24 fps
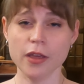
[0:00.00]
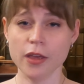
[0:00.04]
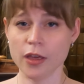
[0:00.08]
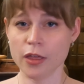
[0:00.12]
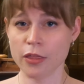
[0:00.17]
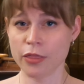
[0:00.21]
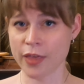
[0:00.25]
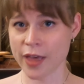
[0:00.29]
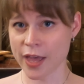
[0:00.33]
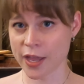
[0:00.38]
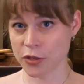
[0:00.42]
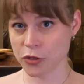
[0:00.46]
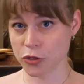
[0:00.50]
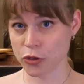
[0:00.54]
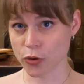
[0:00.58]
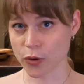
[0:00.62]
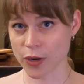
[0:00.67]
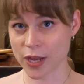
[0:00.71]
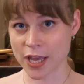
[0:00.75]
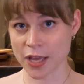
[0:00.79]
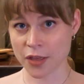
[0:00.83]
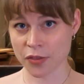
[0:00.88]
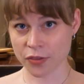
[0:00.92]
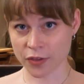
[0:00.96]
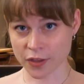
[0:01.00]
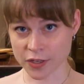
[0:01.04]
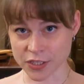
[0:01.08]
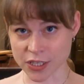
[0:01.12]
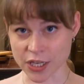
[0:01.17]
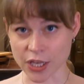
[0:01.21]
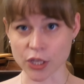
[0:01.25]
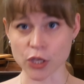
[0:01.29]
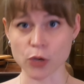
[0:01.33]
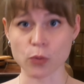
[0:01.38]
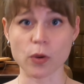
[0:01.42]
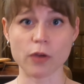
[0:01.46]
Then your hands can
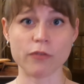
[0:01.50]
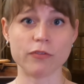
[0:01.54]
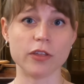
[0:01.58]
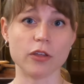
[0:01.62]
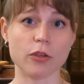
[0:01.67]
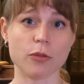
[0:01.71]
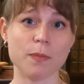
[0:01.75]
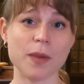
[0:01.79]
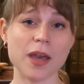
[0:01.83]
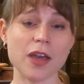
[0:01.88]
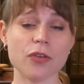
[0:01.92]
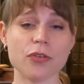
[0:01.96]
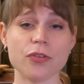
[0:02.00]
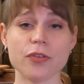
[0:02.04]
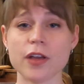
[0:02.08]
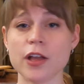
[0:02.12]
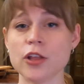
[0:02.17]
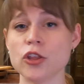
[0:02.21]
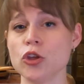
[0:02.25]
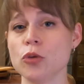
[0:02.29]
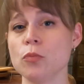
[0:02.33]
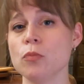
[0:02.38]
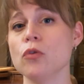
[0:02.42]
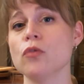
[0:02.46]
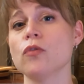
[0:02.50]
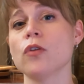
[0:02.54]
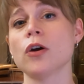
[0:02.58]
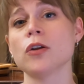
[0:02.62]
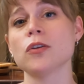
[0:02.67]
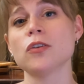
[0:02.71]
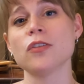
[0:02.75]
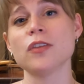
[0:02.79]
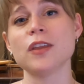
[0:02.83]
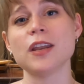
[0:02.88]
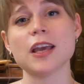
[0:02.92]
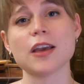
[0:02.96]
tell you what feels best and you move on
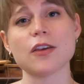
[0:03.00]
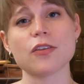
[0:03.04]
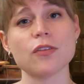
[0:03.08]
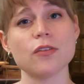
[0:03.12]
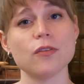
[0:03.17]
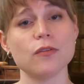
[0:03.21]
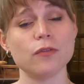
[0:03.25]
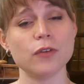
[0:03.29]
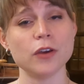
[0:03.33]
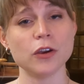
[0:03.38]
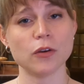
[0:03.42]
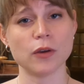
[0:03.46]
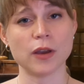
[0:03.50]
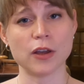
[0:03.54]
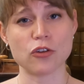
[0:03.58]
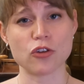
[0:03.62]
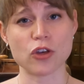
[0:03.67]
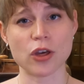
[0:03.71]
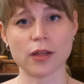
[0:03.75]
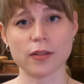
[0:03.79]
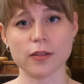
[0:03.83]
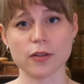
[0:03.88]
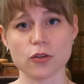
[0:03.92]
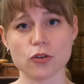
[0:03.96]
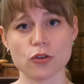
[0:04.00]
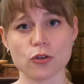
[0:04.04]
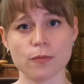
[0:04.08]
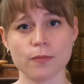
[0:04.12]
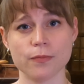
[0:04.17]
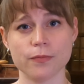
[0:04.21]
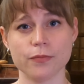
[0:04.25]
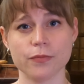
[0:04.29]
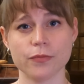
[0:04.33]
to the next fingering challenge.